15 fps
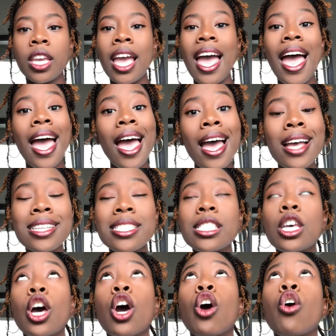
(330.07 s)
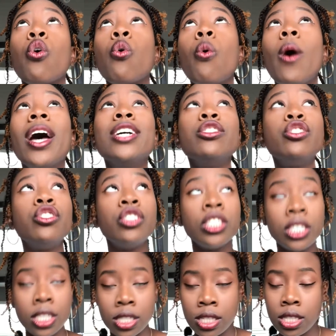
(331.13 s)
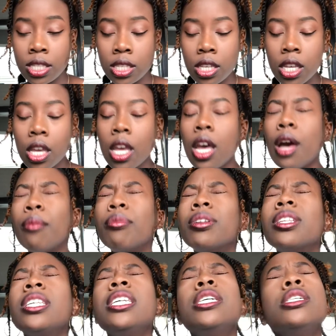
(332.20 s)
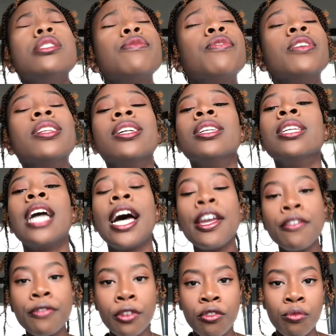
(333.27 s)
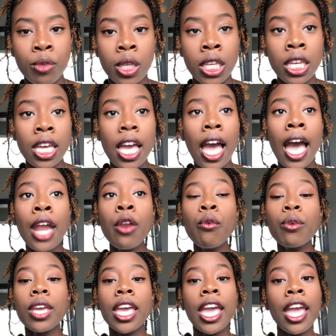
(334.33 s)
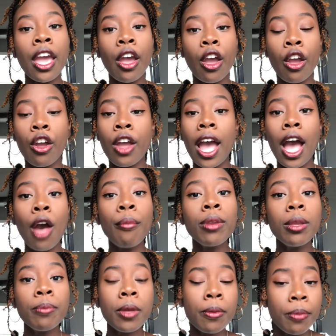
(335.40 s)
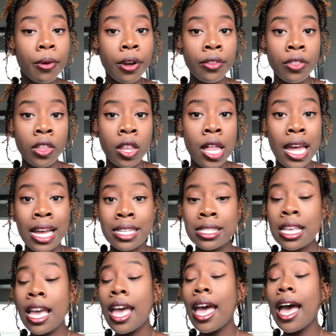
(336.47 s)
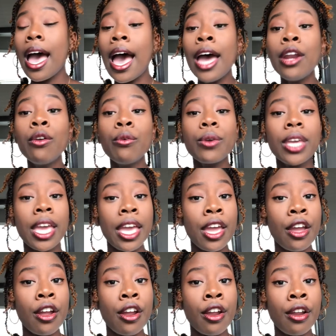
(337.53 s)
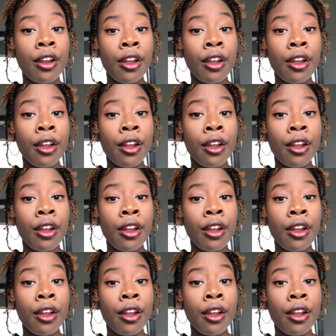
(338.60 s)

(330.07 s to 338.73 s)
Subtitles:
Ask questions. Please, for the life of me. I don't care how many people are in the class. I don't care.